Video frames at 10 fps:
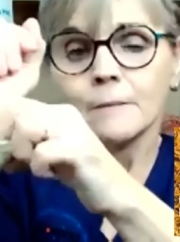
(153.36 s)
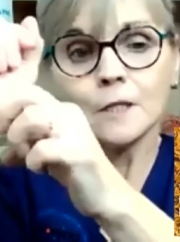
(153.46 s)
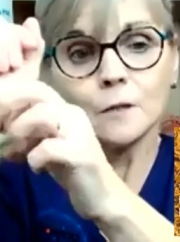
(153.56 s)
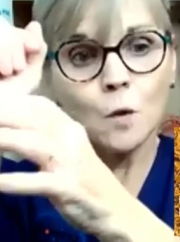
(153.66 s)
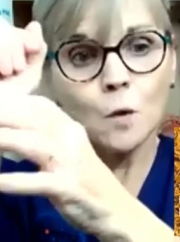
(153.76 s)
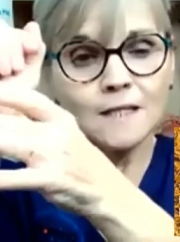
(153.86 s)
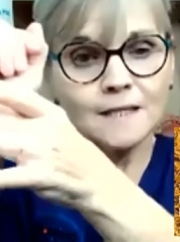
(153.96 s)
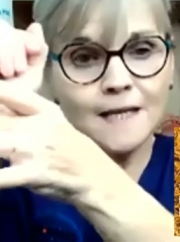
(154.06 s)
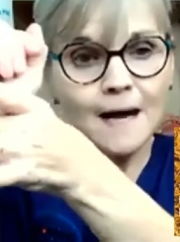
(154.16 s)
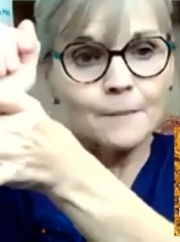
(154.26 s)
Because what
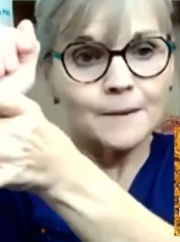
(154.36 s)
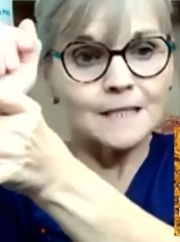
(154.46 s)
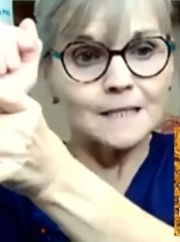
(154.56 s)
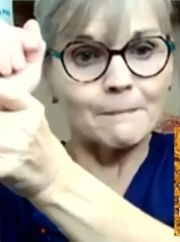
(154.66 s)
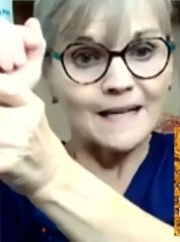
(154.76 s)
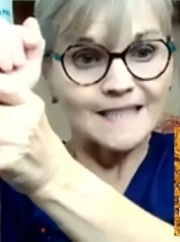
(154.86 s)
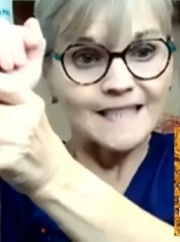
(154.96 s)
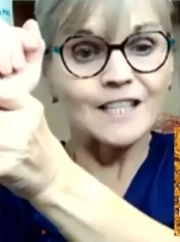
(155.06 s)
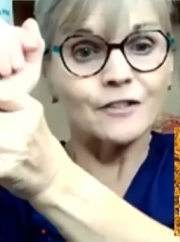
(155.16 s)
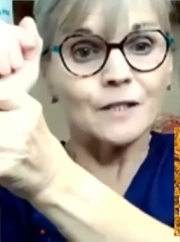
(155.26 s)
can happen is the
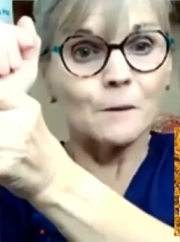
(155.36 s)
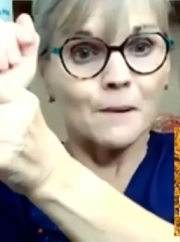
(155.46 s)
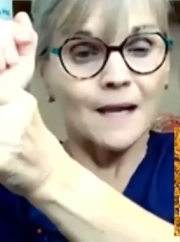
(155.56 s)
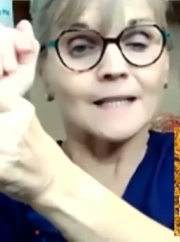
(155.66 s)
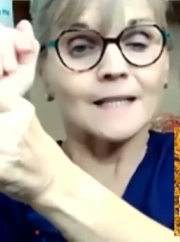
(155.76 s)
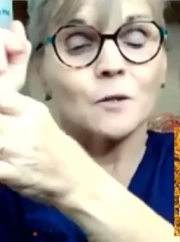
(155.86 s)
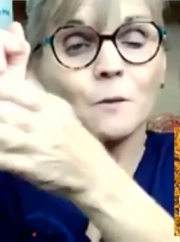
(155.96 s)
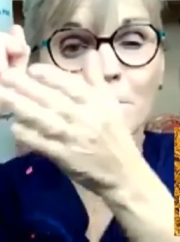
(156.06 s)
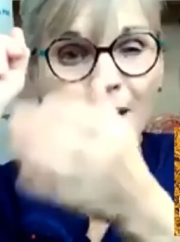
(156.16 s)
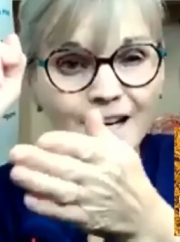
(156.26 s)
bacterial plaque, so the
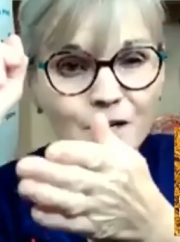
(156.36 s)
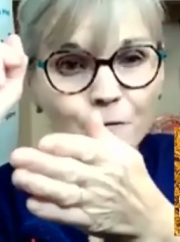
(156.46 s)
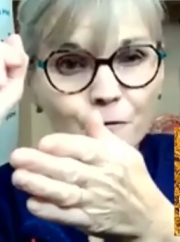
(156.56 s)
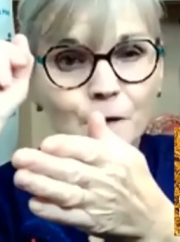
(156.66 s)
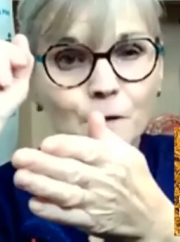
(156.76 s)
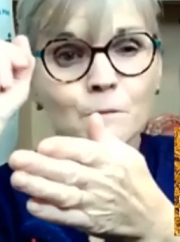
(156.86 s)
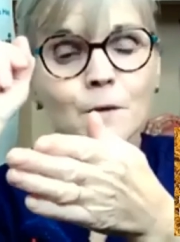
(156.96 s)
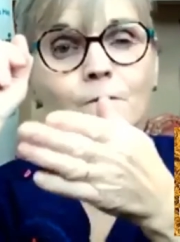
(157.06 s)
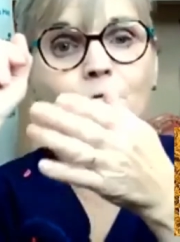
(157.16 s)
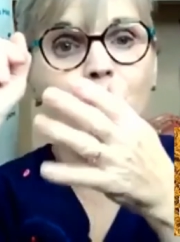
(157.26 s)
biofilm
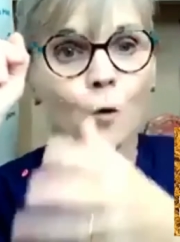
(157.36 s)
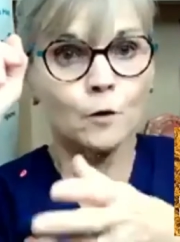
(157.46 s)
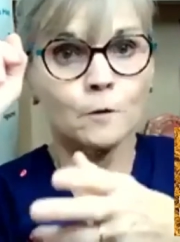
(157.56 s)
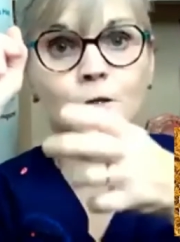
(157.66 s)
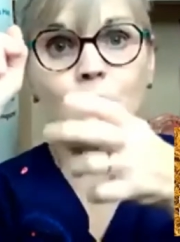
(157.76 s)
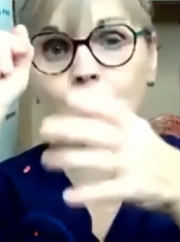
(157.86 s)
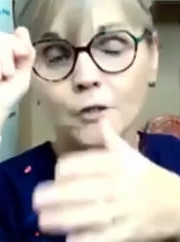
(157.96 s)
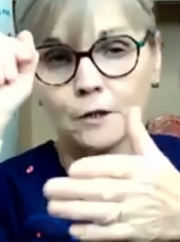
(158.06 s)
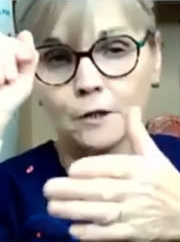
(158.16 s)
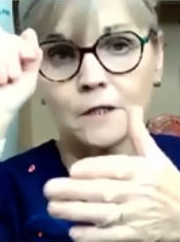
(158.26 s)
that forms on the
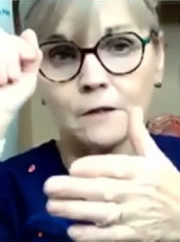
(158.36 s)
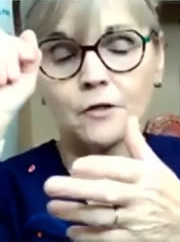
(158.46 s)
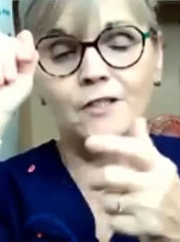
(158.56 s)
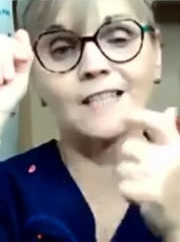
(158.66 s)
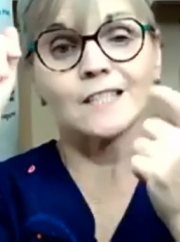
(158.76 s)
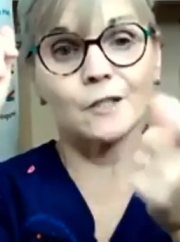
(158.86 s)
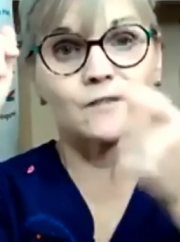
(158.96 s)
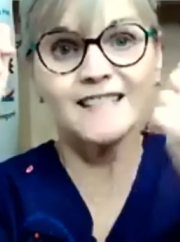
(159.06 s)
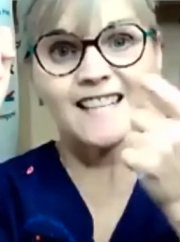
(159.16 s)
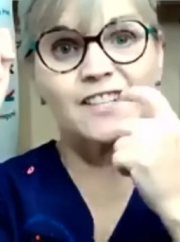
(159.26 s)
surface of your tooth.
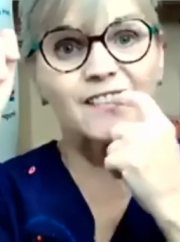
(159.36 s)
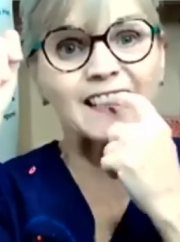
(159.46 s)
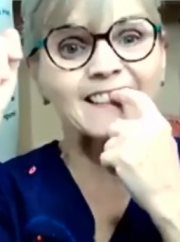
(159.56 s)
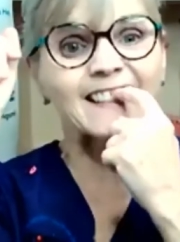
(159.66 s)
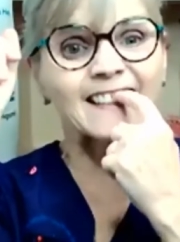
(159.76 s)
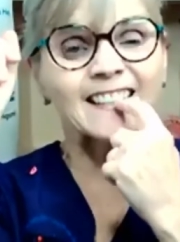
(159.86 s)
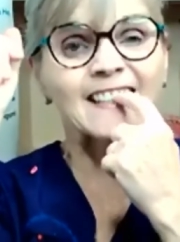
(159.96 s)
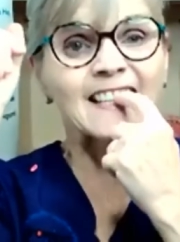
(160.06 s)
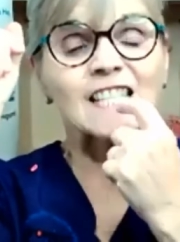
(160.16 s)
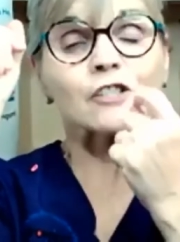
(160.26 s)
You take your fingernail,
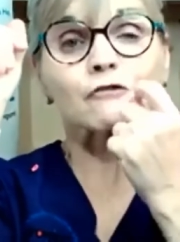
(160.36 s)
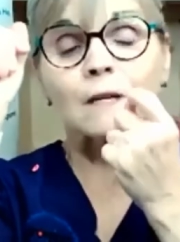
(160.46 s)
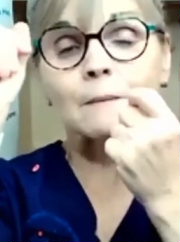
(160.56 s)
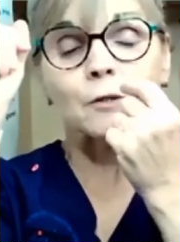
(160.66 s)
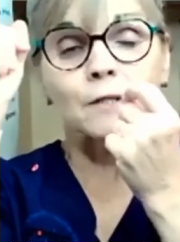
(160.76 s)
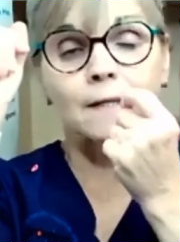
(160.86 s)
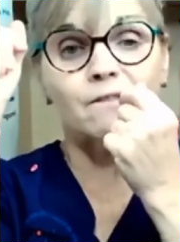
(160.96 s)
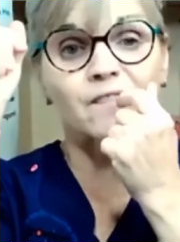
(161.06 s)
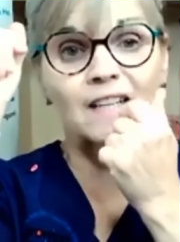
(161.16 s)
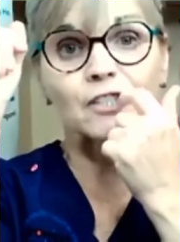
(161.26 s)
scrape your
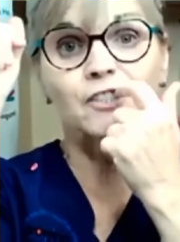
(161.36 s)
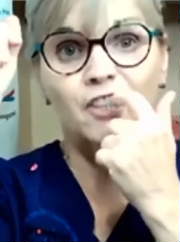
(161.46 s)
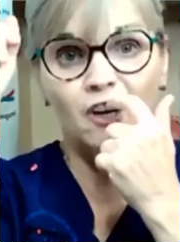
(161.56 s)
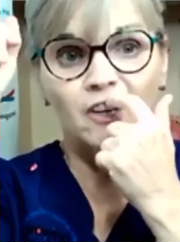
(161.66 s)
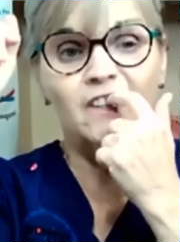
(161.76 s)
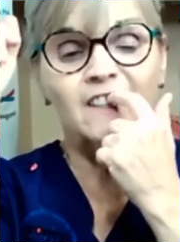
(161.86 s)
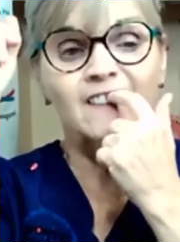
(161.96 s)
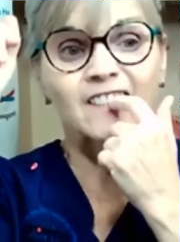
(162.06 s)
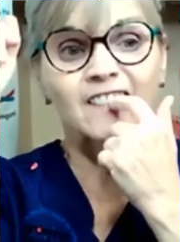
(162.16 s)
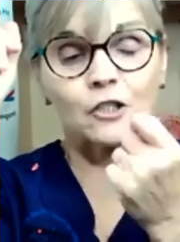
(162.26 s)
finger down
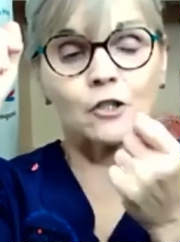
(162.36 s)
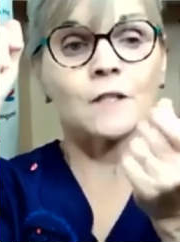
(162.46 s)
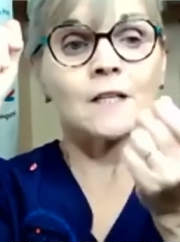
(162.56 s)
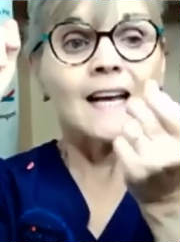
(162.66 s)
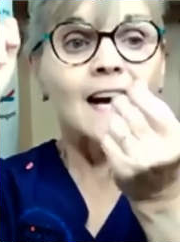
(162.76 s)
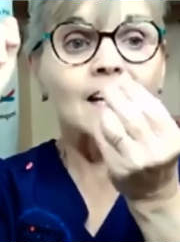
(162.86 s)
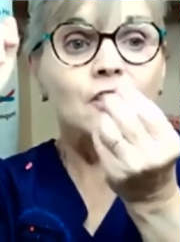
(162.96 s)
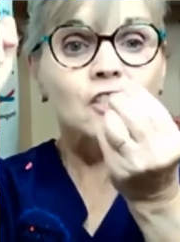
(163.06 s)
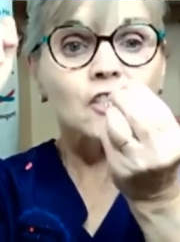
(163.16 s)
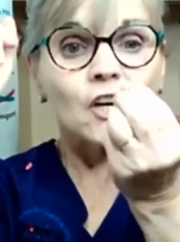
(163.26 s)
the tooth, and
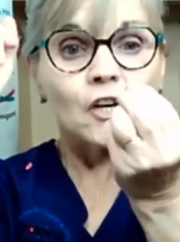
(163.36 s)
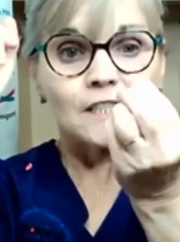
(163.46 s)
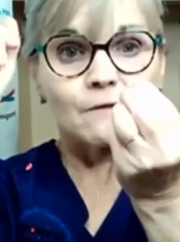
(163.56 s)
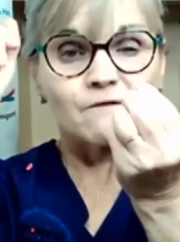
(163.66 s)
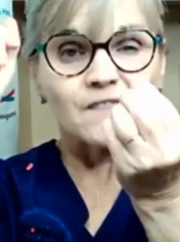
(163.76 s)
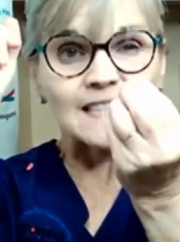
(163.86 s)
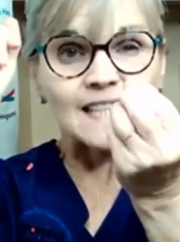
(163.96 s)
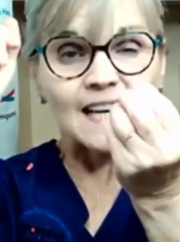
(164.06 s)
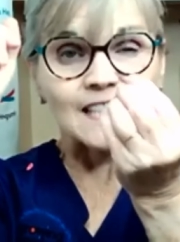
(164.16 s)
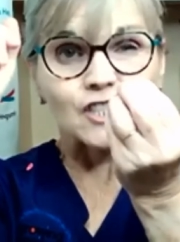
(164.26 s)
you start to feel
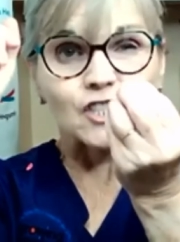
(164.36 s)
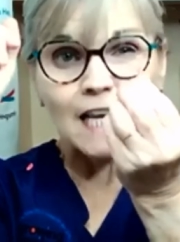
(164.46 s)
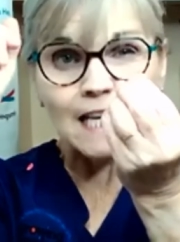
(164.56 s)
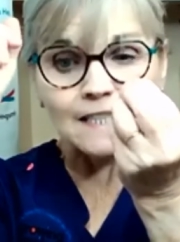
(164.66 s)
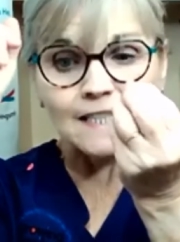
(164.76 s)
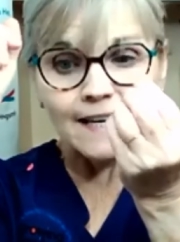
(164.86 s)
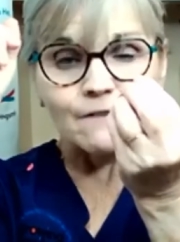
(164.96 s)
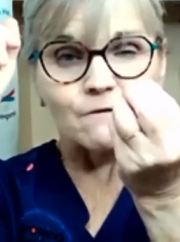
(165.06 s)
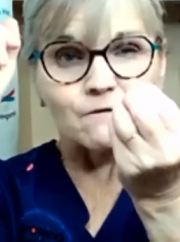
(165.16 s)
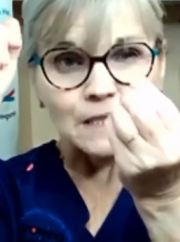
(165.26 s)
that gel-like
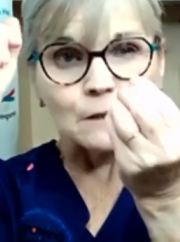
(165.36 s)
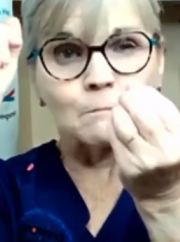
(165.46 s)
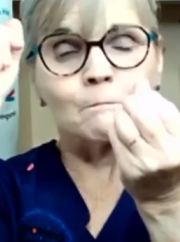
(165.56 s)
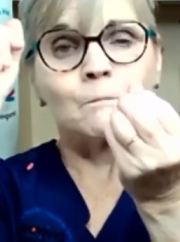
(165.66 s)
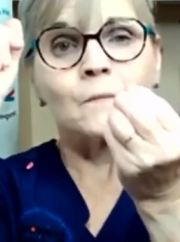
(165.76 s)
film.